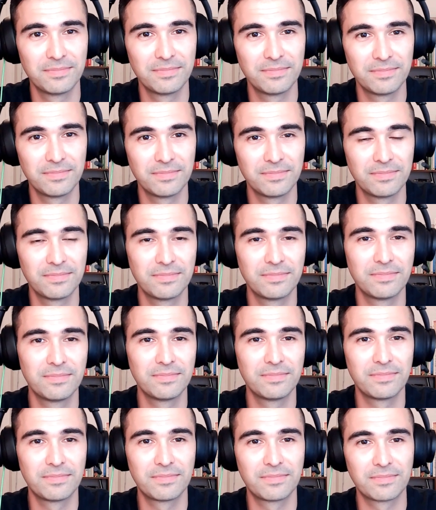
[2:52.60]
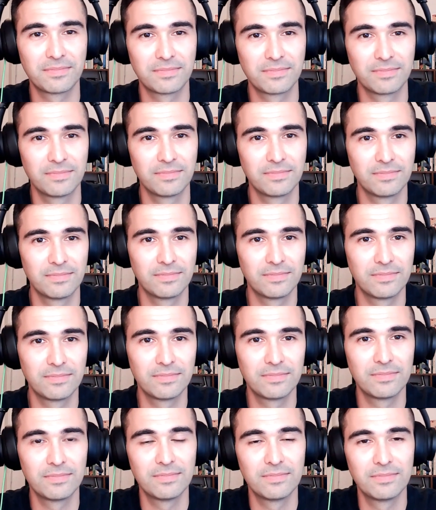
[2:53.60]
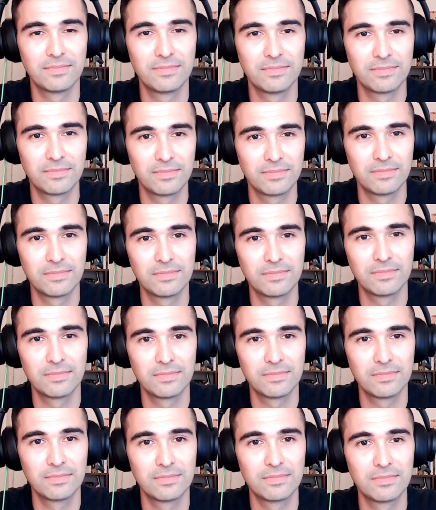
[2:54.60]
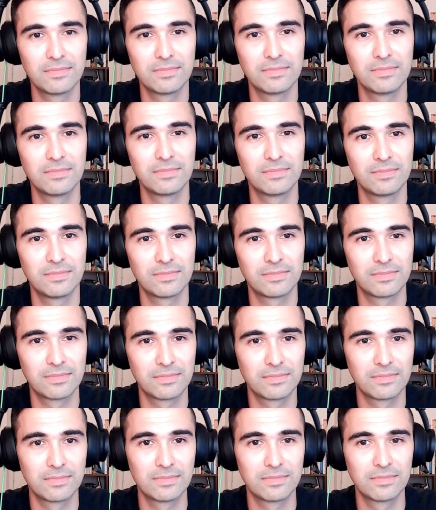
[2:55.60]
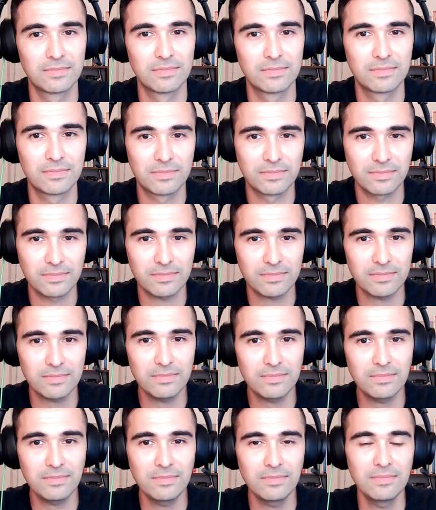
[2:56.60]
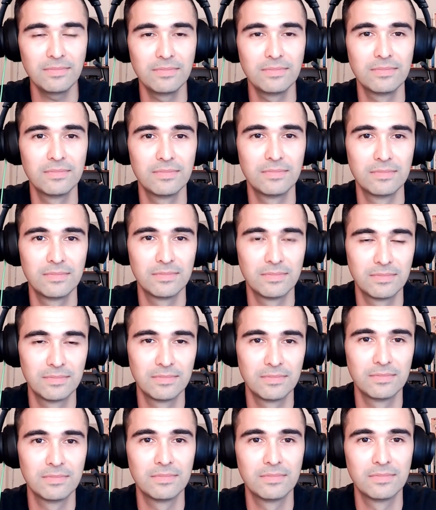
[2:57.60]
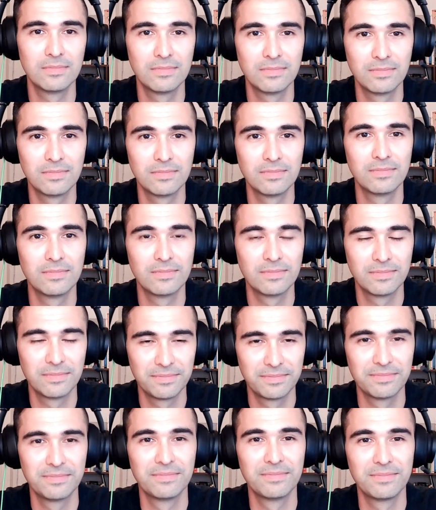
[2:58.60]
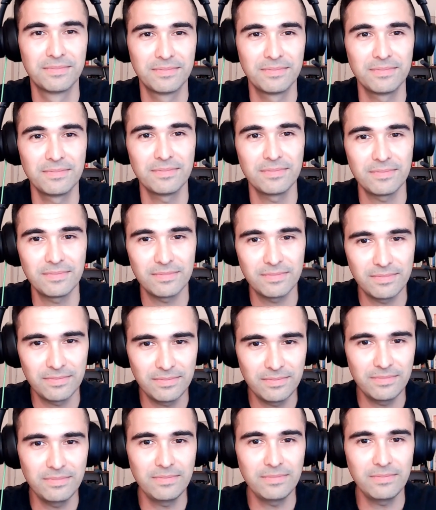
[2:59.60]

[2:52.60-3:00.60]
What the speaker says: This person isn't speaking.